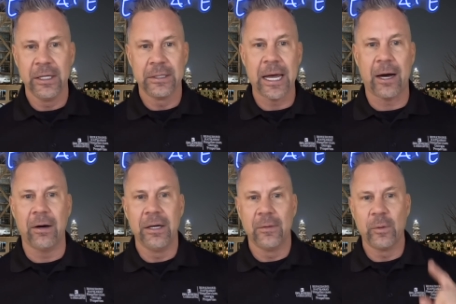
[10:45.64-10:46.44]
Now,
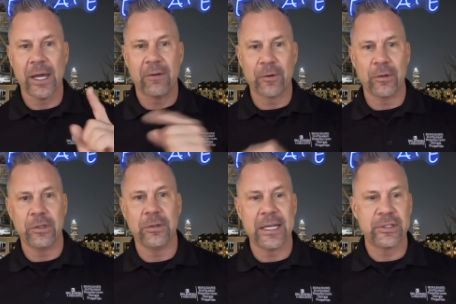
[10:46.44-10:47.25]
without further
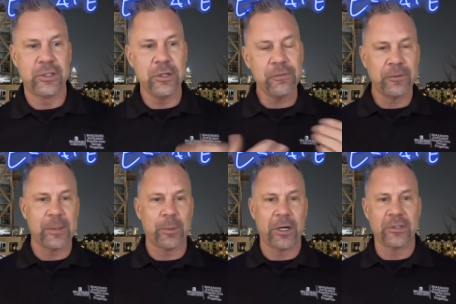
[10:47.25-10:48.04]
ado, let's do
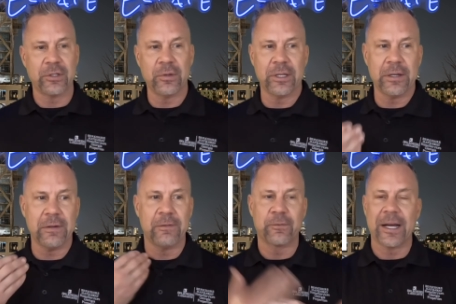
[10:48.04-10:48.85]
flip on to
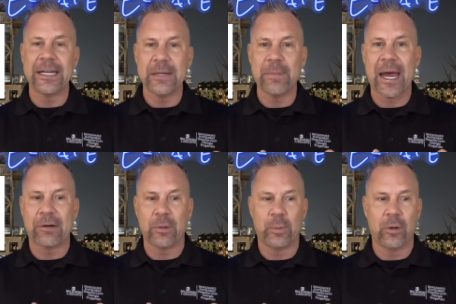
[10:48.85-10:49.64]
the Freddie
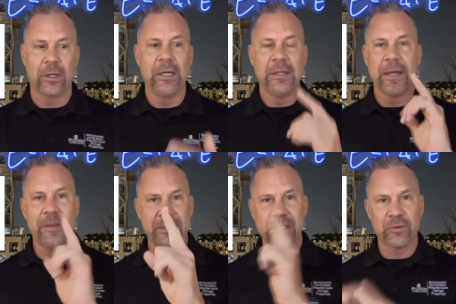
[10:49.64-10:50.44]
Mac report. And
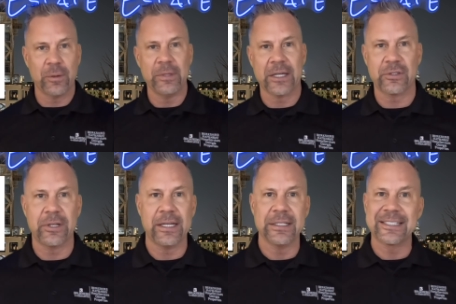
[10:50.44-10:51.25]
this is from
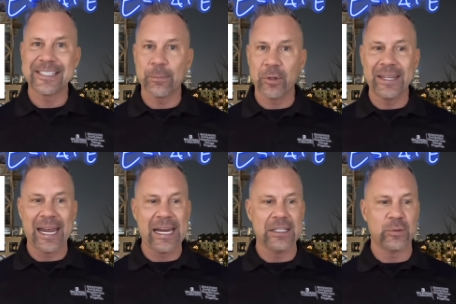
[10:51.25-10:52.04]
yesterday, December the
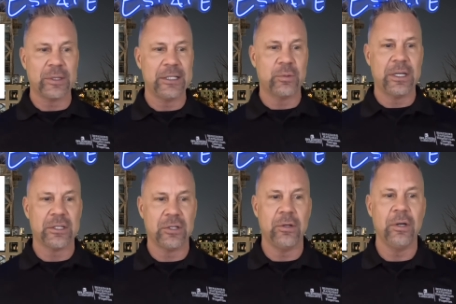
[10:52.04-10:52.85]
8th,
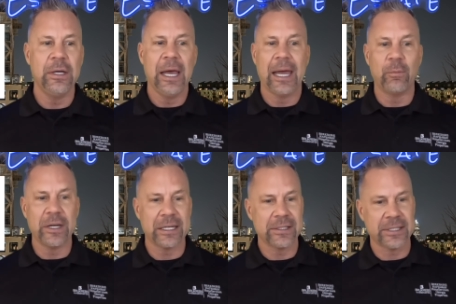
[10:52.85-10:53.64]
2022. And we
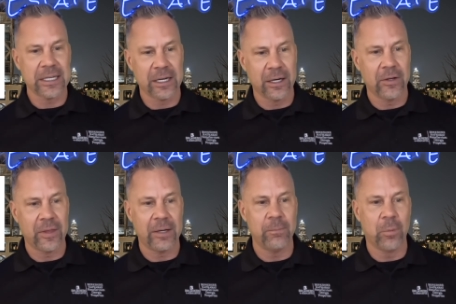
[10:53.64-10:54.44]
can see here
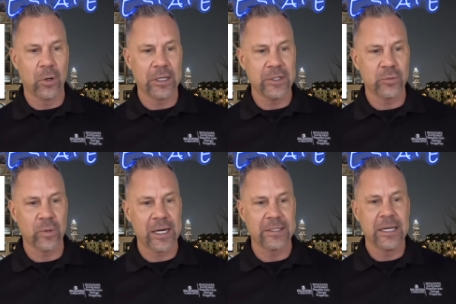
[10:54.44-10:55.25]
that mortgage
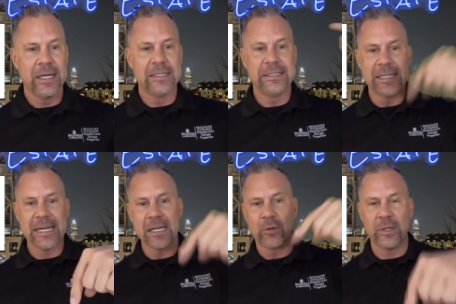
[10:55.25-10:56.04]
rates
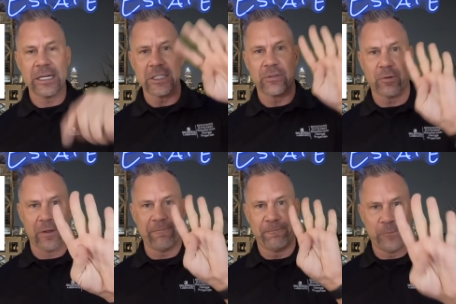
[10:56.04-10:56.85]
decreased for
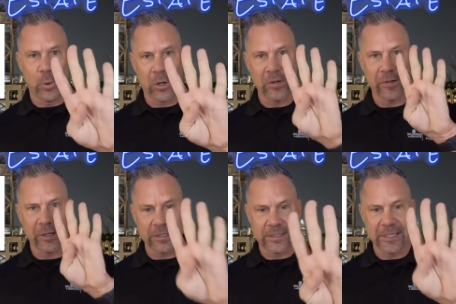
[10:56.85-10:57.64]
the fourth
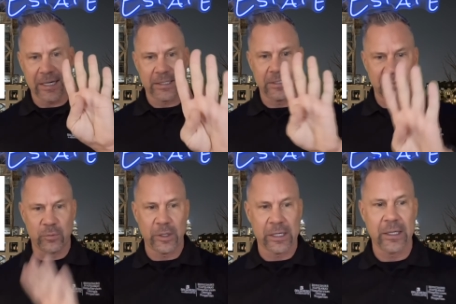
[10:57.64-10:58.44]
consecutive
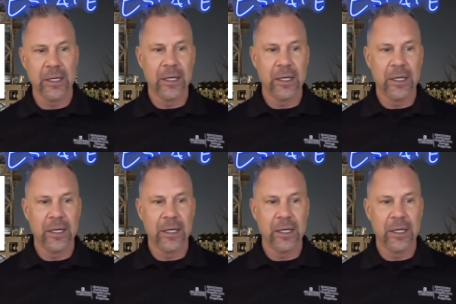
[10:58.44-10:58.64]
week.